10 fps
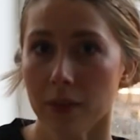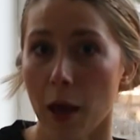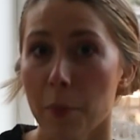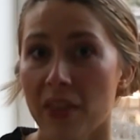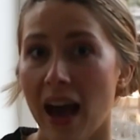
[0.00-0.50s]

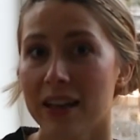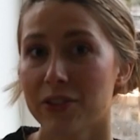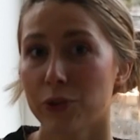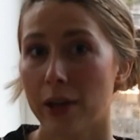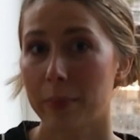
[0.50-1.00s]
But that is
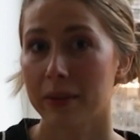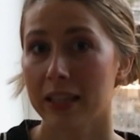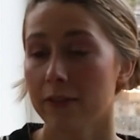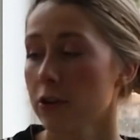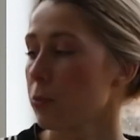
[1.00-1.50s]
The Great
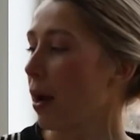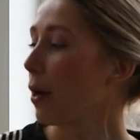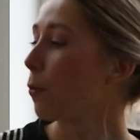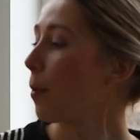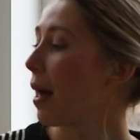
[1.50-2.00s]
Believers by
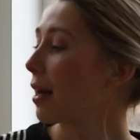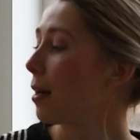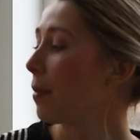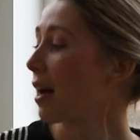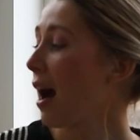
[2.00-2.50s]
Rebecca
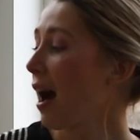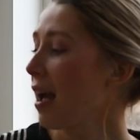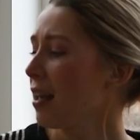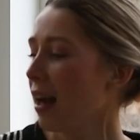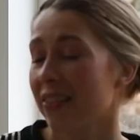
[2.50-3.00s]

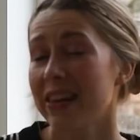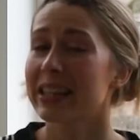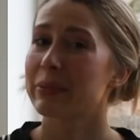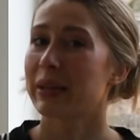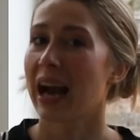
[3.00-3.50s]
Mackay. I think
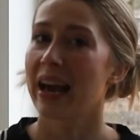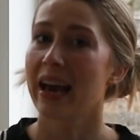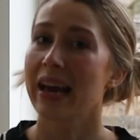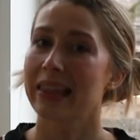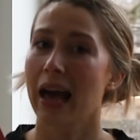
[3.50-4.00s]
it's Mackay.
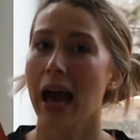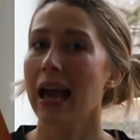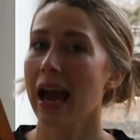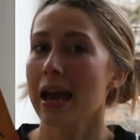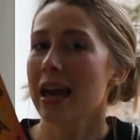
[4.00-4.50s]

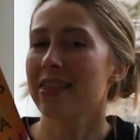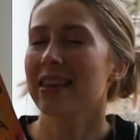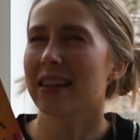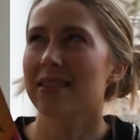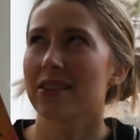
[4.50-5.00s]
I think
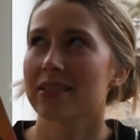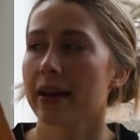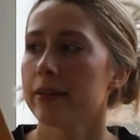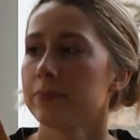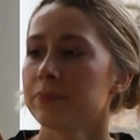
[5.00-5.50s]
that's how you say it.